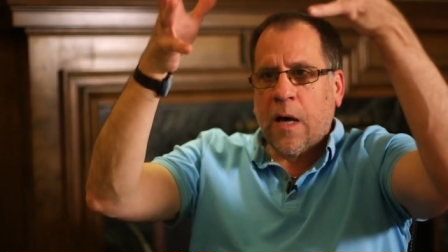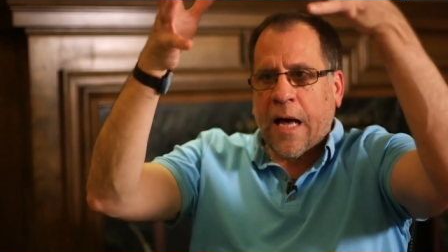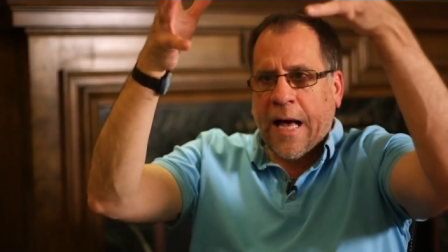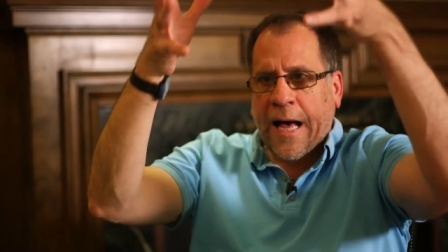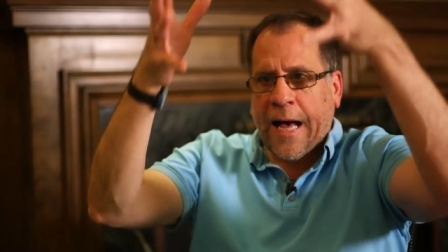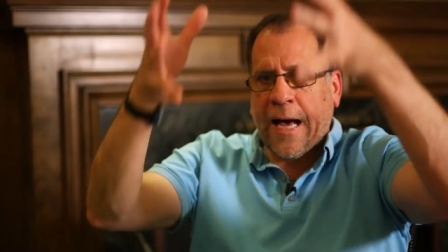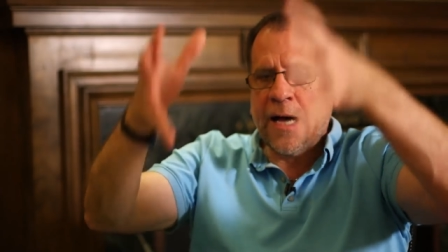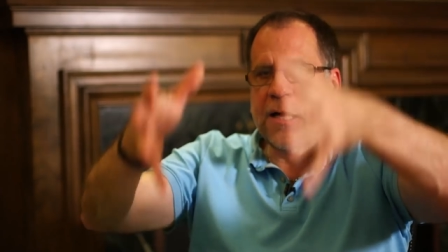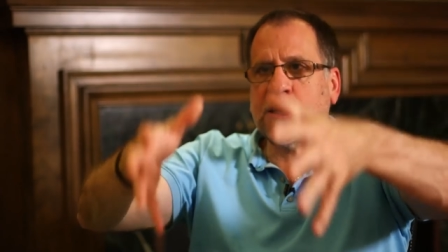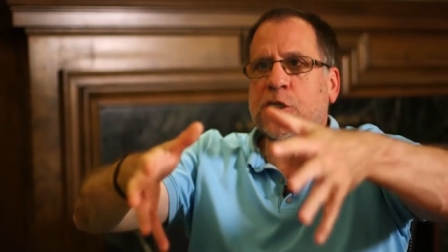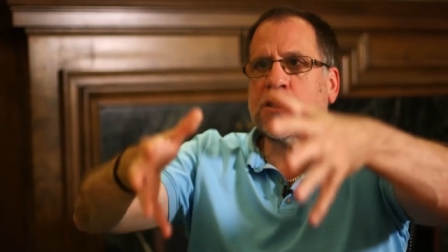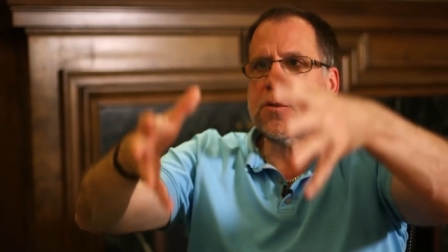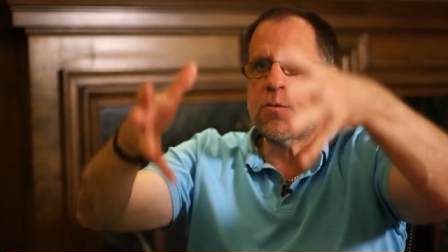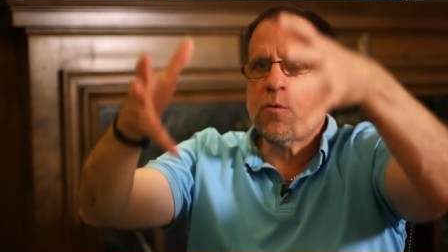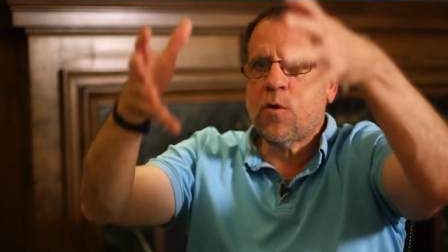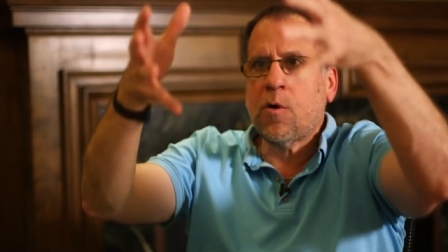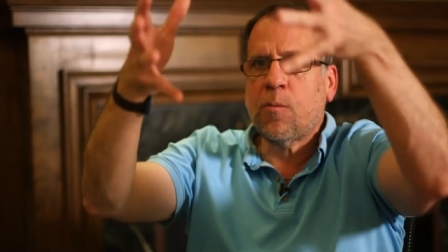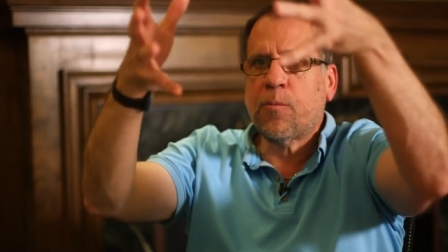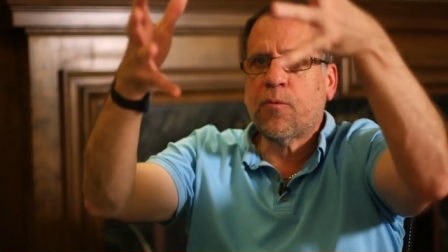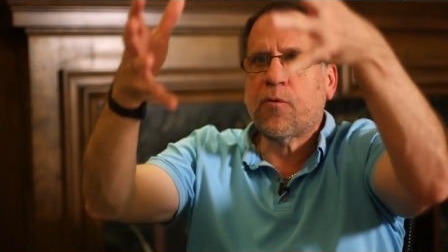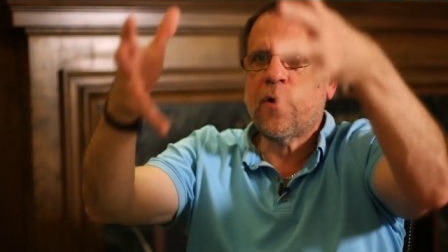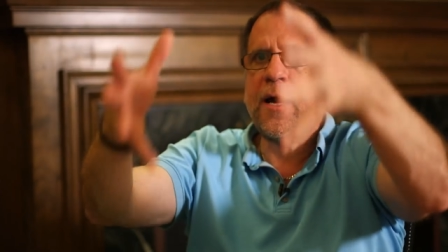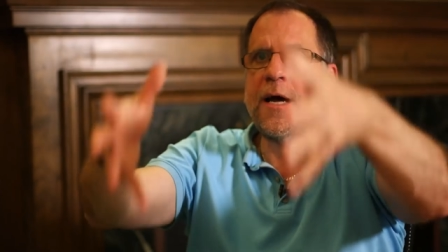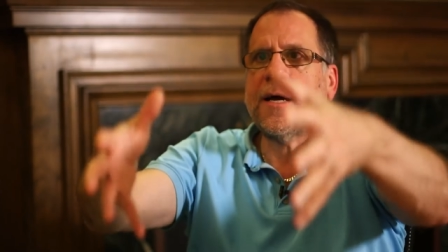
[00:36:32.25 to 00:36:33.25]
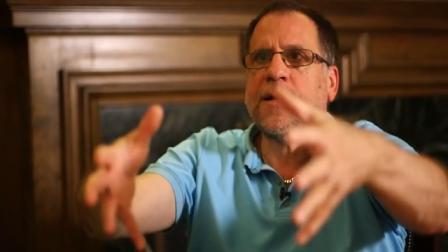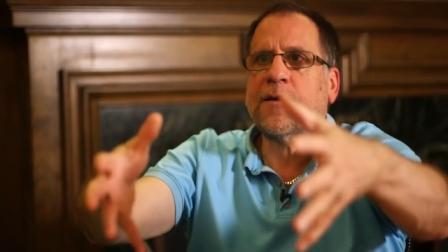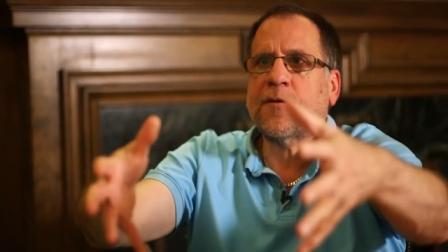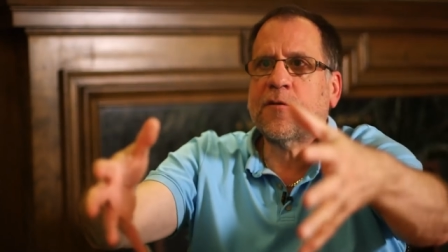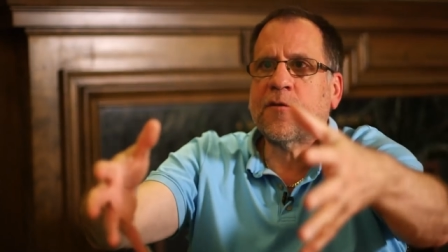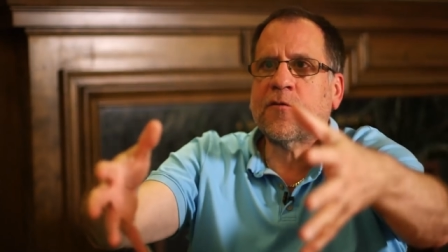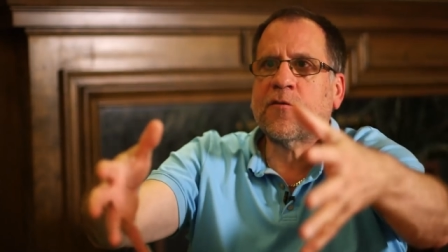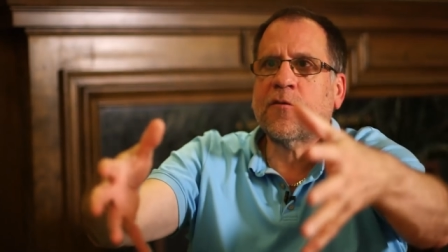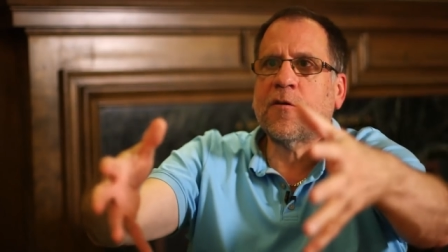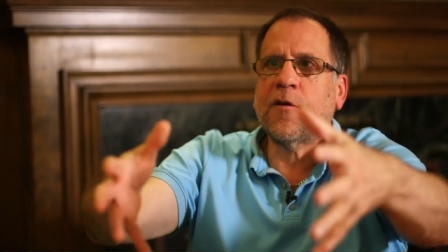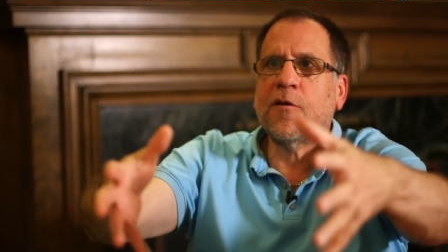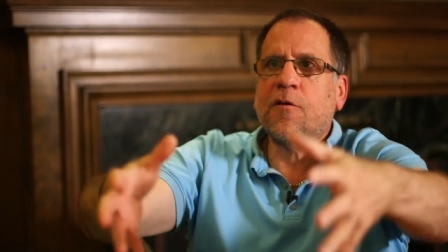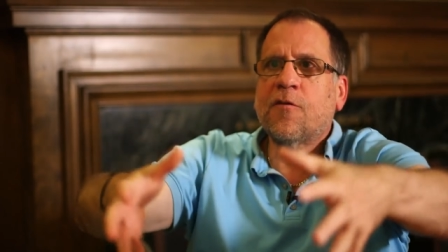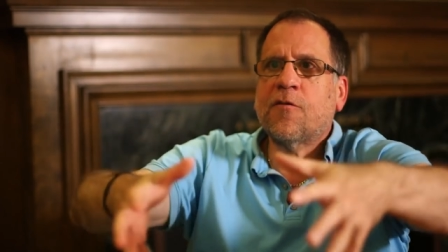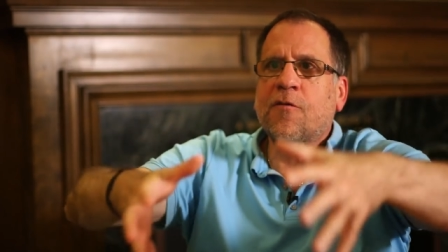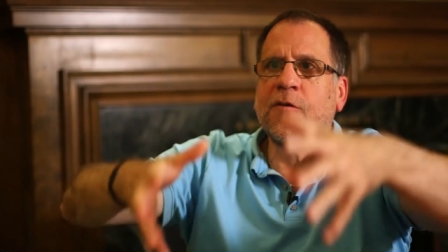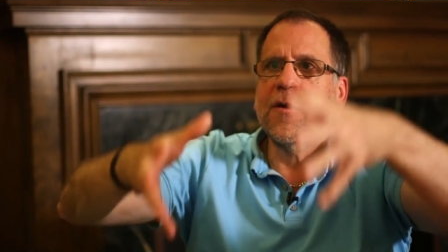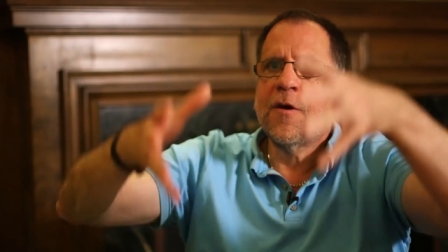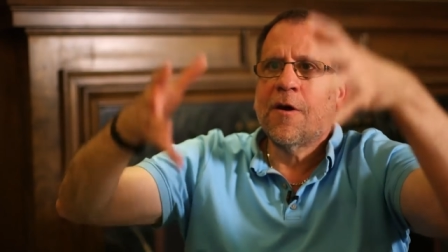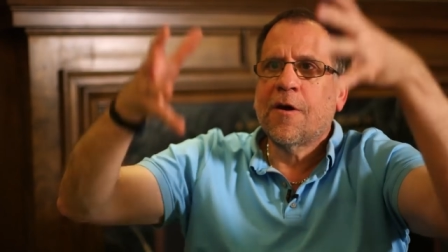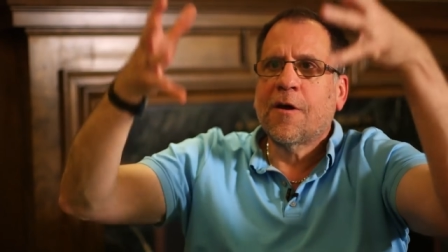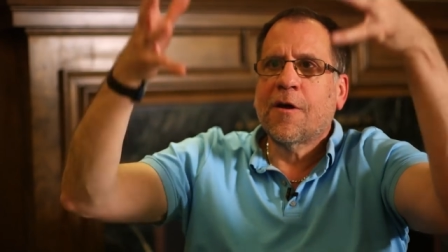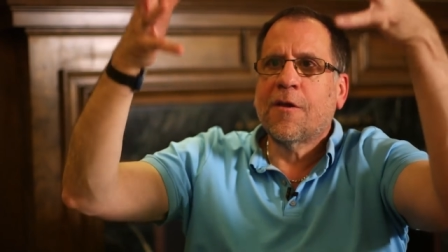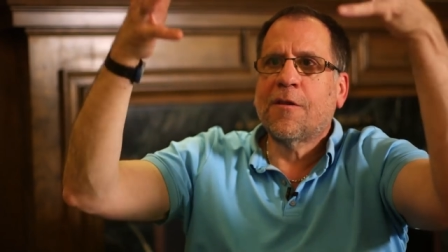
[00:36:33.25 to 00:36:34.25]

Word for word: actual practices